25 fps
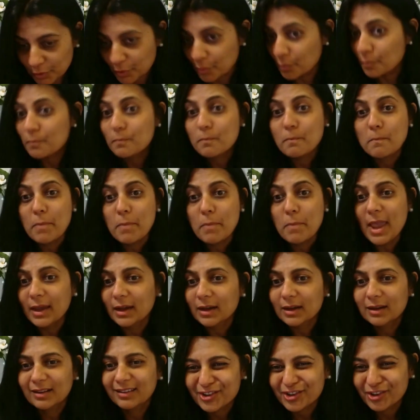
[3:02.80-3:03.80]
you
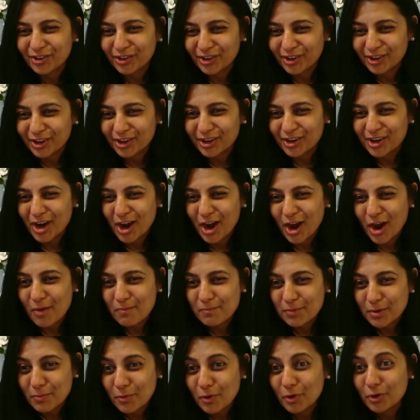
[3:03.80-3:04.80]
pick your
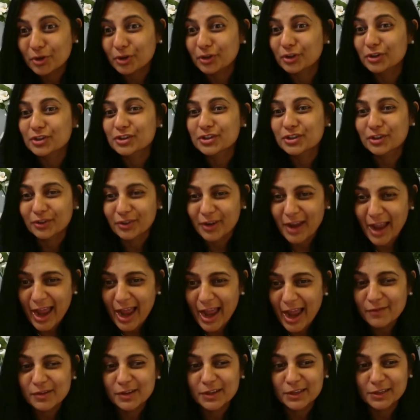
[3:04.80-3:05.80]
promoters, your
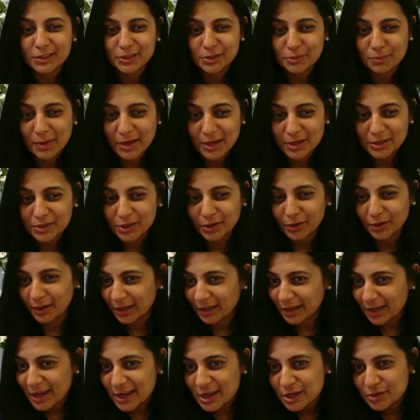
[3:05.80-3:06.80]
advocates based on
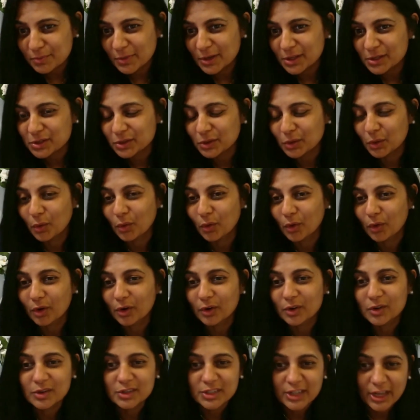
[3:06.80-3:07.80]
engagement
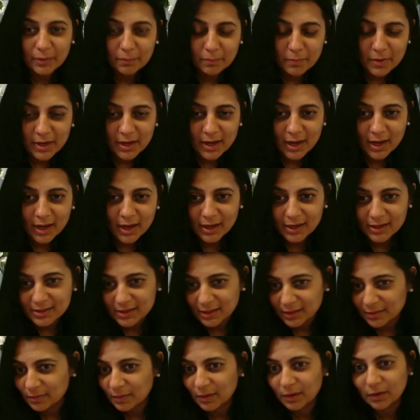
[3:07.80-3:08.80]
scores and PS,
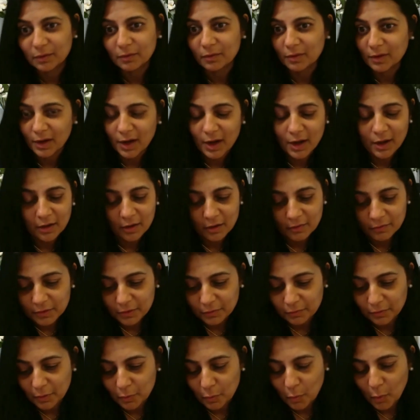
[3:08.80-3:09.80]
and there are a variety of
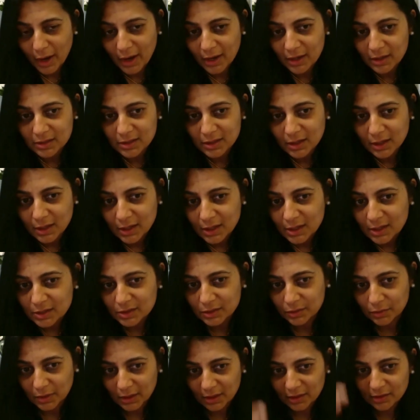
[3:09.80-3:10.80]
different ways.
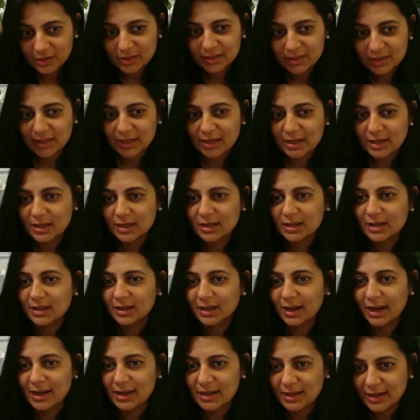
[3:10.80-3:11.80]
So there's the
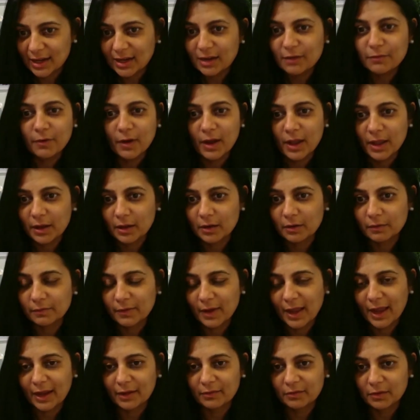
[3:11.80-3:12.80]
identifying of
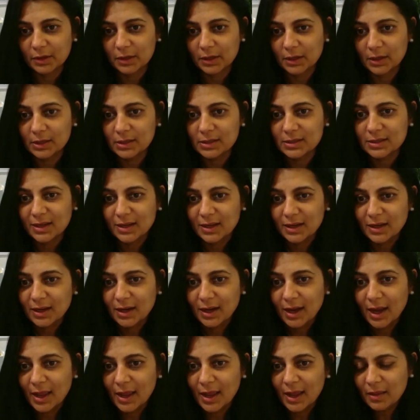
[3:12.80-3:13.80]
advocates.
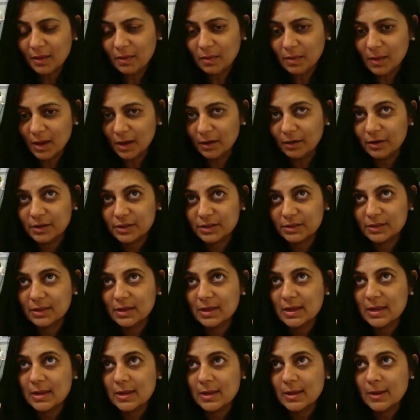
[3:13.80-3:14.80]
And then there's
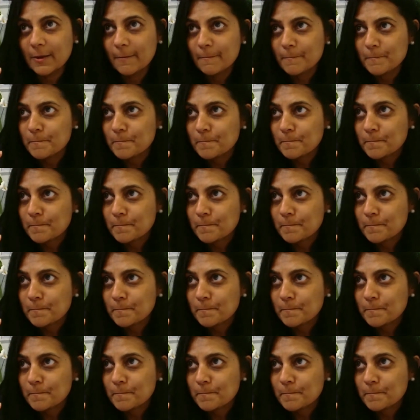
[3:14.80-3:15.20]
the